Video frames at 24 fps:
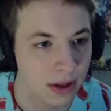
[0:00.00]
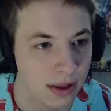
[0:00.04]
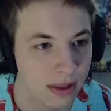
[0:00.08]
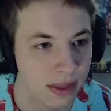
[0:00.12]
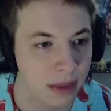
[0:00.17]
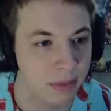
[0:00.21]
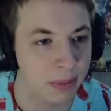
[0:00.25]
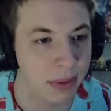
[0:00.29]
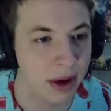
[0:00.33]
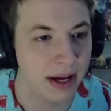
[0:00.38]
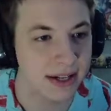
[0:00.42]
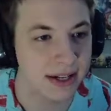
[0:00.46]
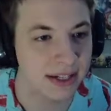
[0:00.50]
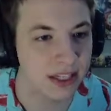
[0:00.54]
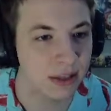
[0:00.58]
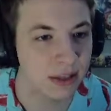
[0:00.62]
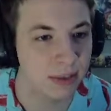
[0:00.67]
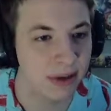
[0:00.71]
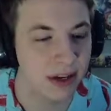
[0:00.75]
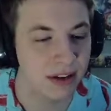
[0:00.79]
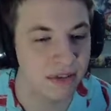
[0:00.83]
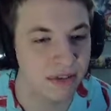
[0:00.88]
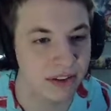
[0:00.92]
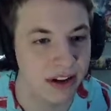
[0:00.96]
The boss has
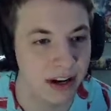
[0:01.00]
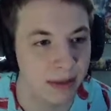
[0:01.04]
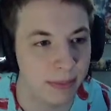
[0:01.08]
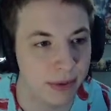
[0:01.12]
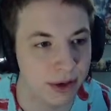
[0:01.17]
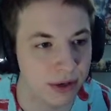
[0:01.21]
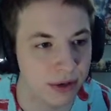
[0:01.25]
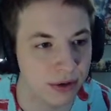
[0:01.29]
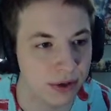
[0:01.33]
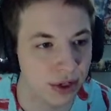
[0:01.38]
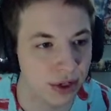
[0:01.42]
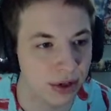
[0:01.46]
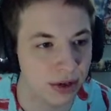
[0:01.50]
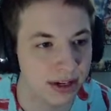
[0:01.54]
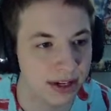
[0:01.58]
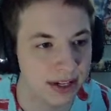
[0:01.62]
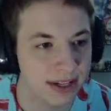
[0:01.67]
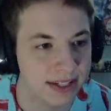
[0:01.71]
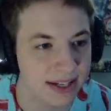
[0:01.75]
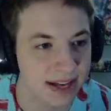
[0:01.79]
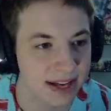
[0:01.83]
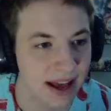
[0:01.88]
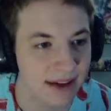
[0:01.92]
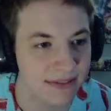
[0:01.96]
been defeated, but your journey
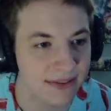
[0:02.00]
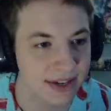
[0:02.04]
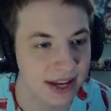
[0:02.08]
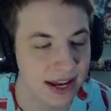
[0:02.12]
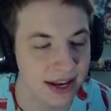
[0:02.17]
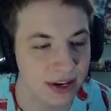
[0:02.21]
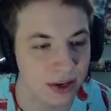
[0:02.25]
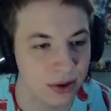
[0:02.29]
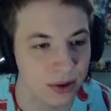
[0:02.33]
doesn't have to end.